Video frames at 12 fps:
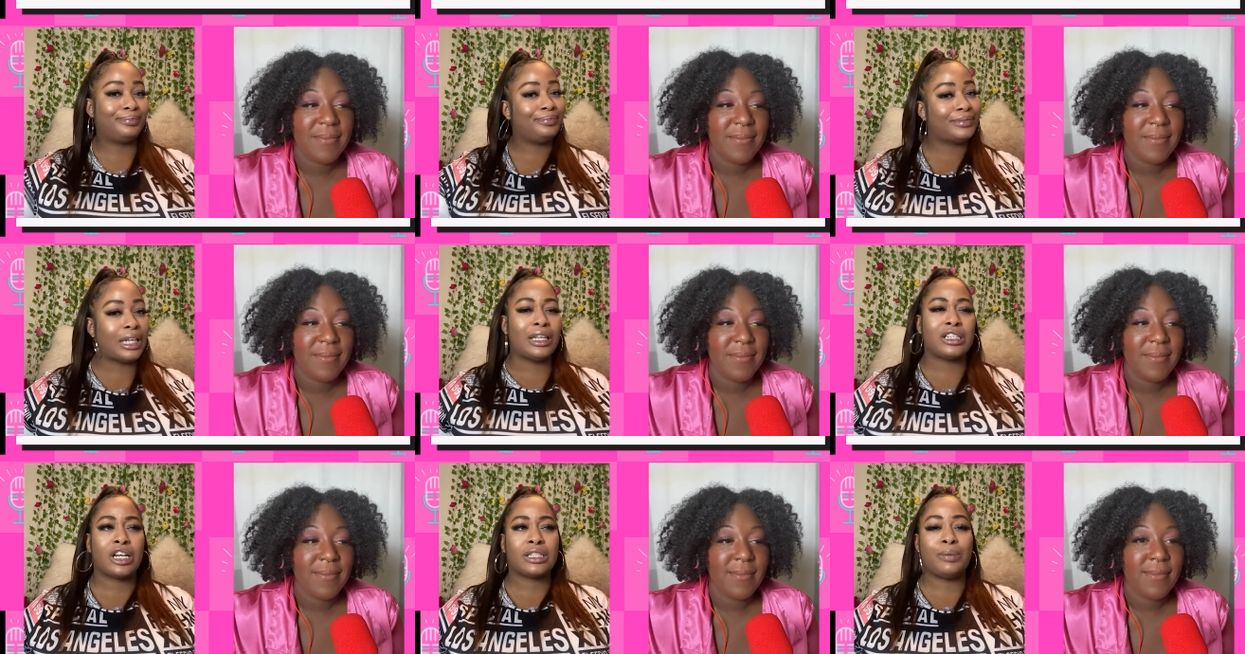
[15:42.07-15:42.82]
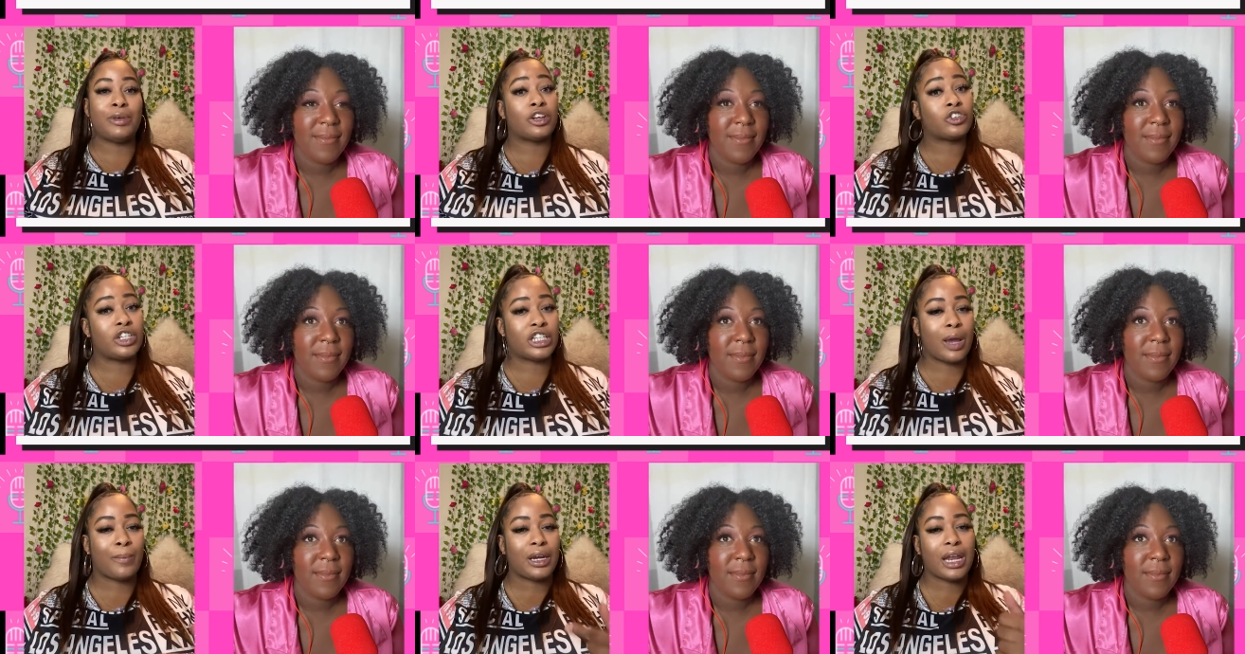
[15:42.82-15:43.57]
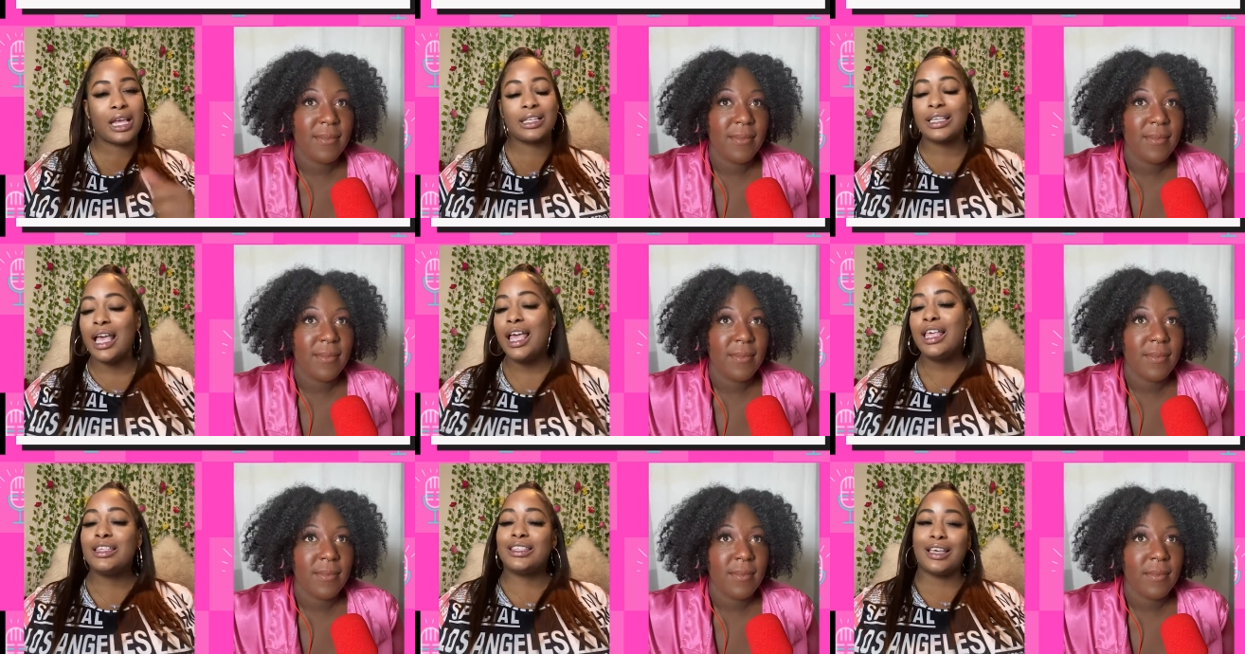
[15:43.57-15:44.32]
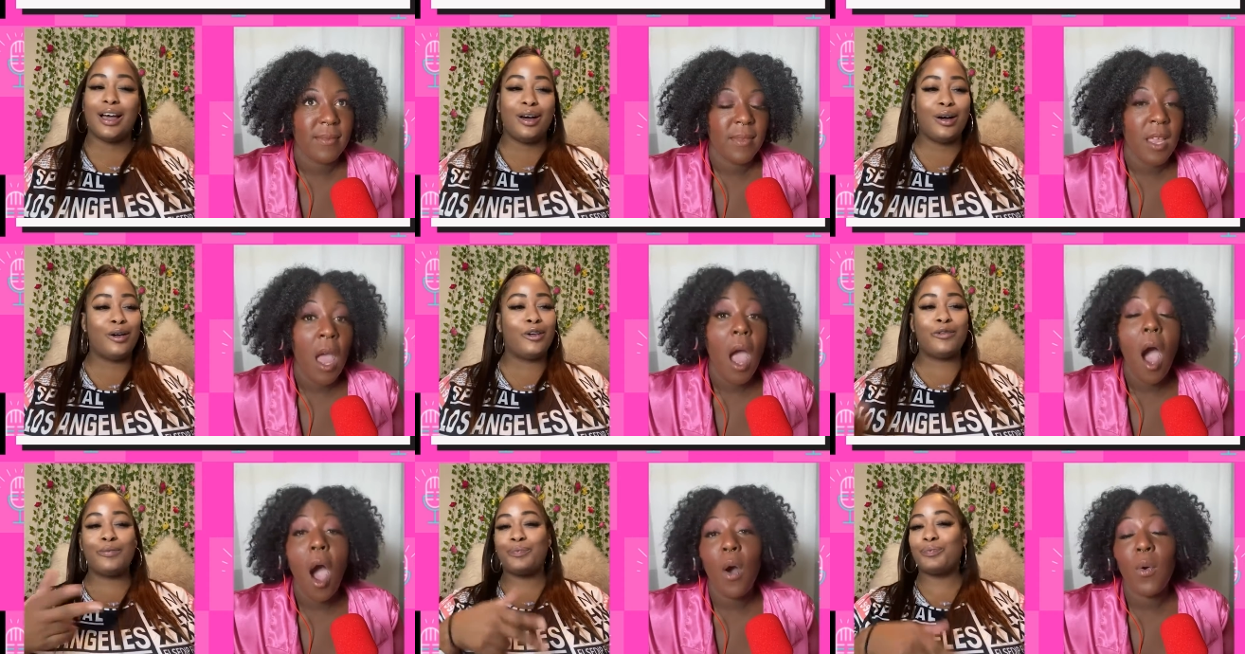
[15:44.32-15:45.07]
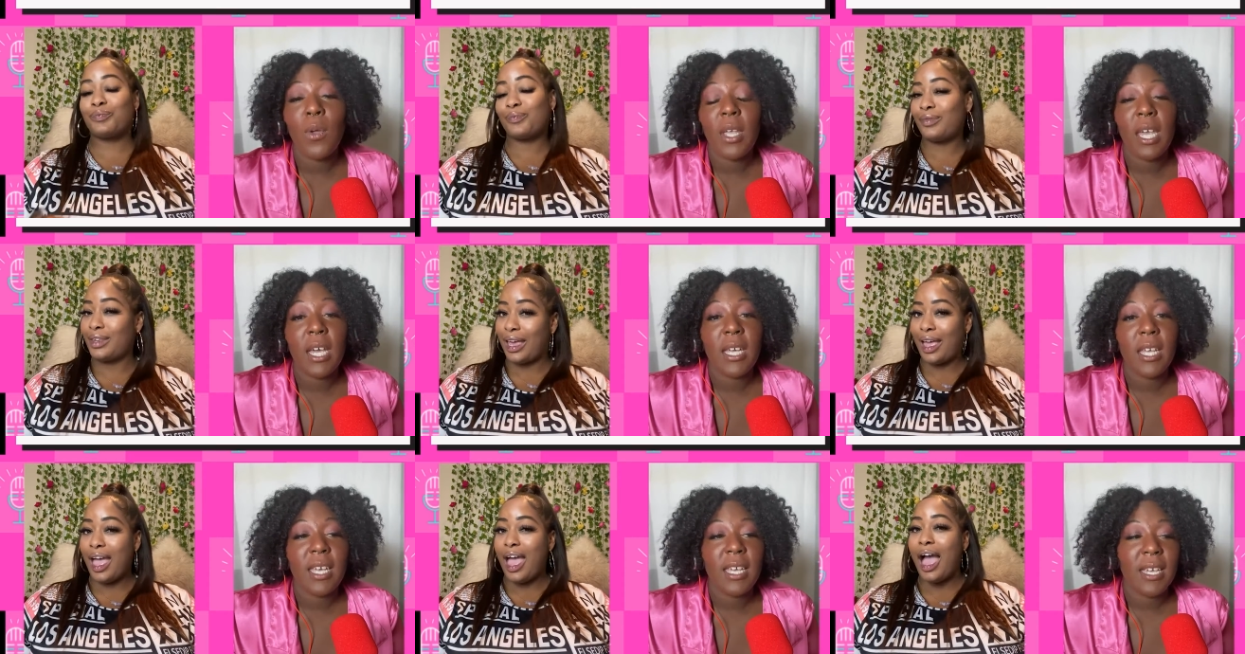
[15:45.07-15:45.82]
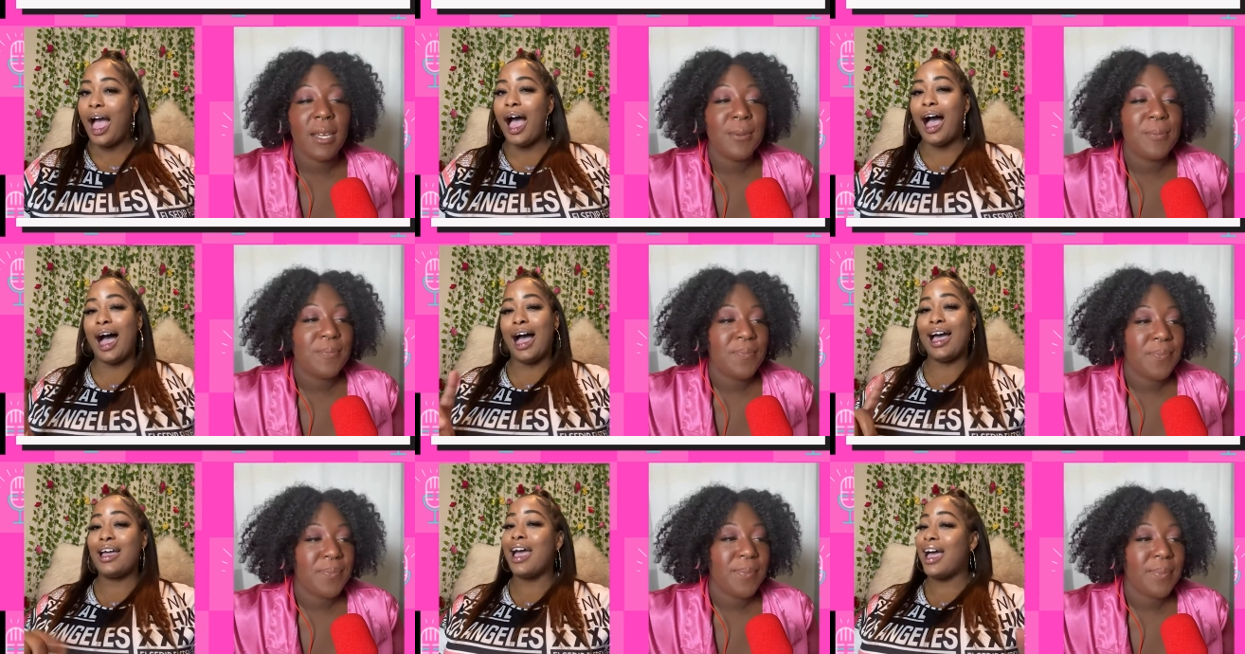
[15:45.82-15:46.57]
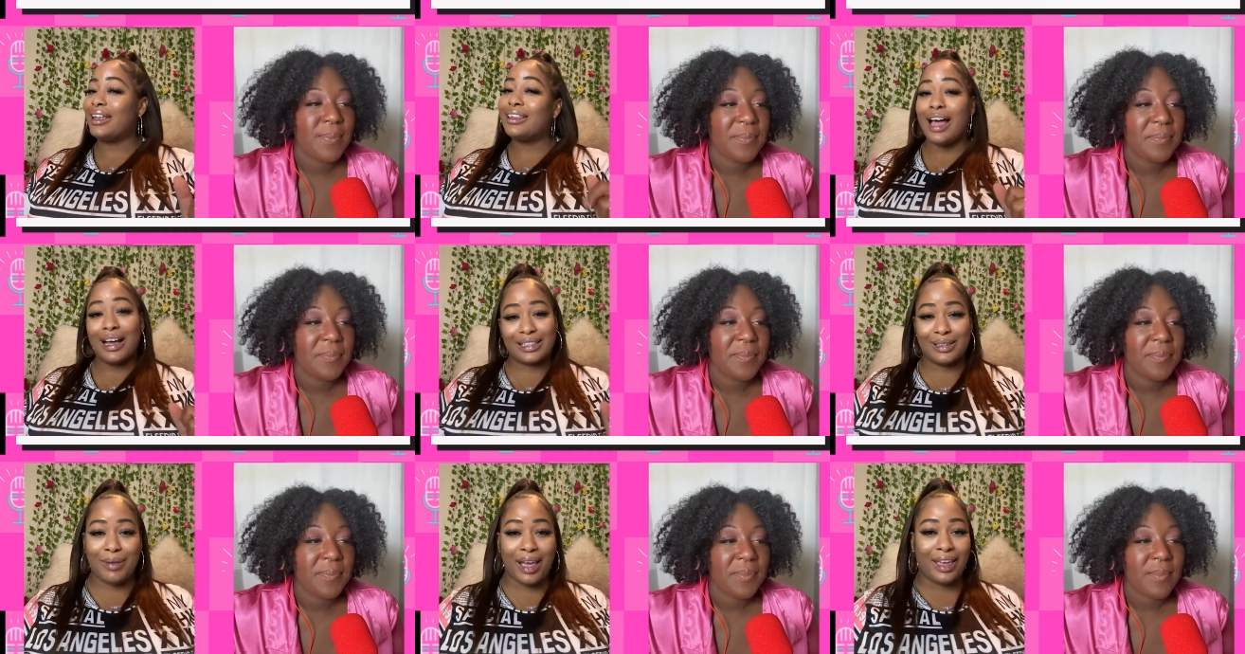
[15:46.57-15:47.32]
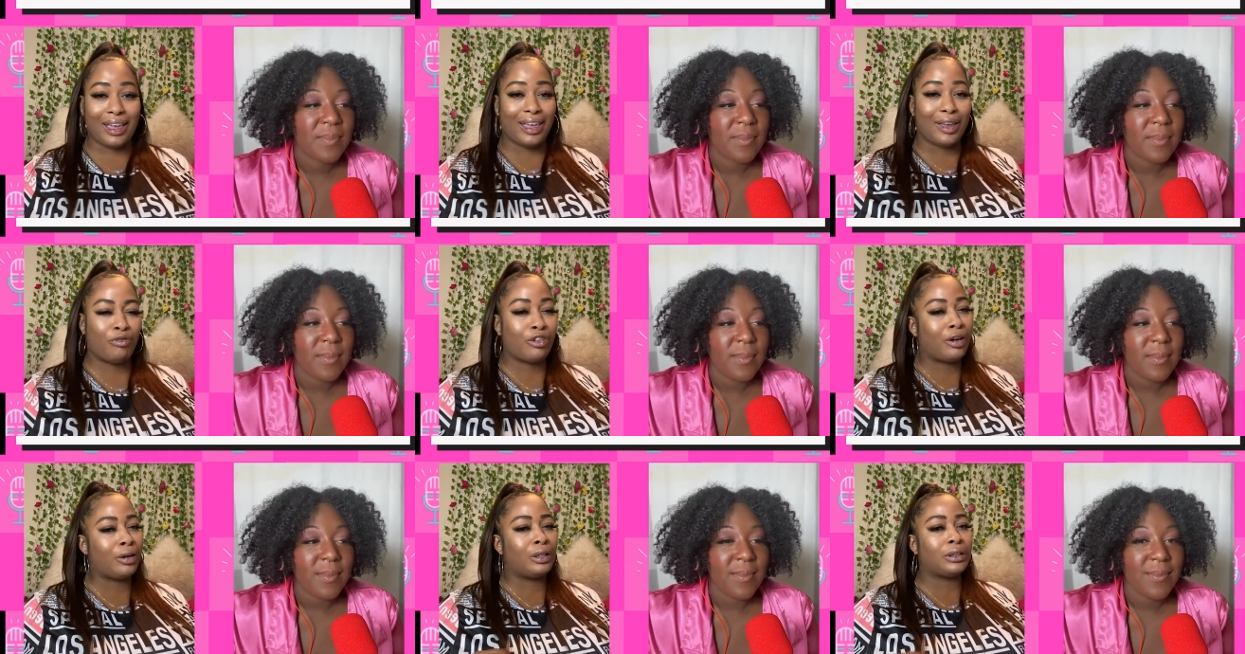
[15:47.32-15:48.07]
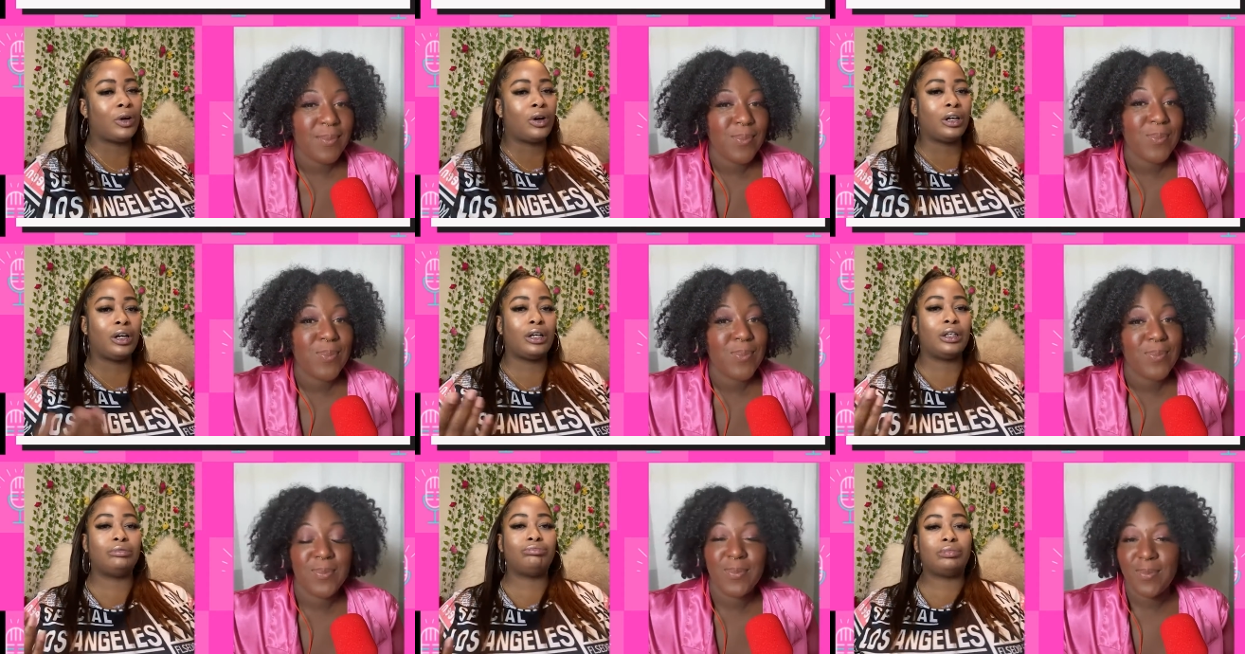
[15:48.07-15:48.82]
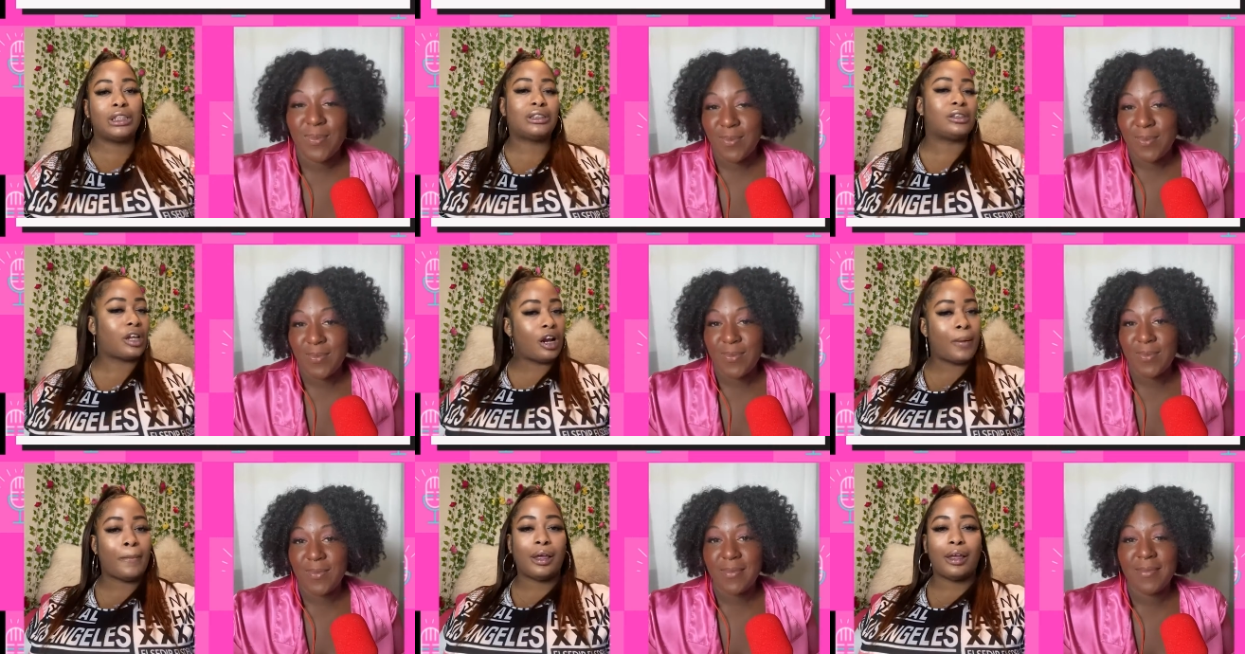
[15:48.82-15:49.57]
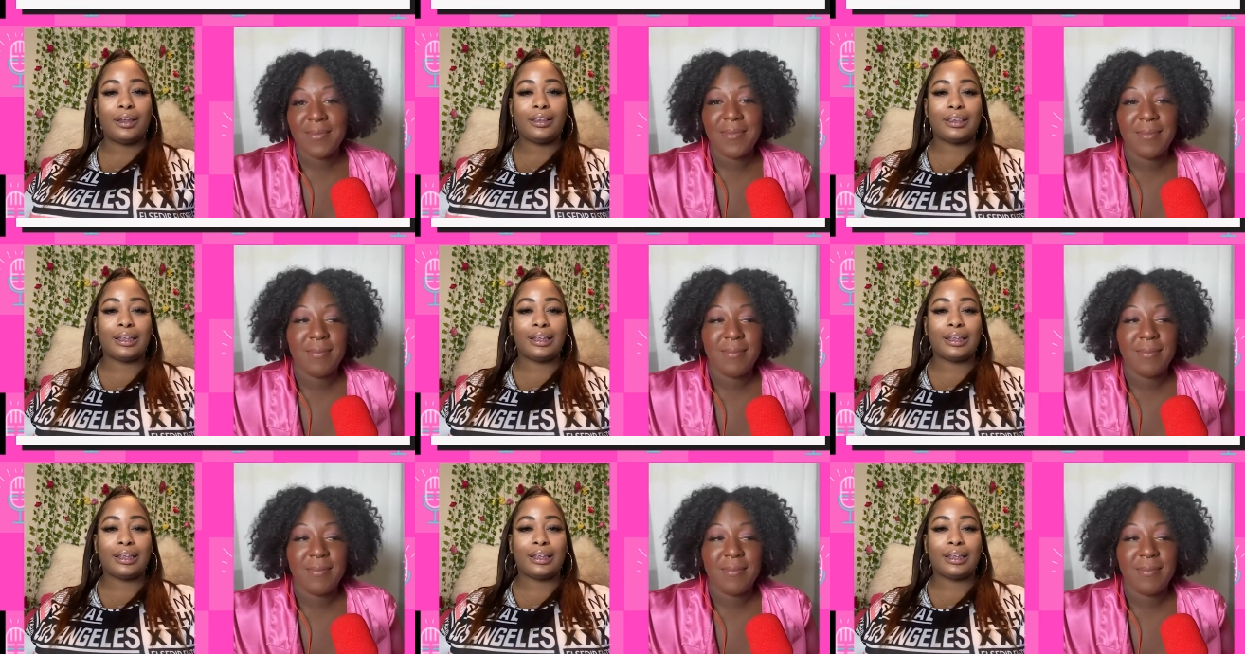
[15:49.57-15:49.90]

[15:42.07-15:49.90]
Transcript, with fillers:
Speaker 1: Unless y'all see me on Street Chat Mondays. So, oh, yeah, yeah, yeah. I had locks in my head for going on, this is the 3rd month.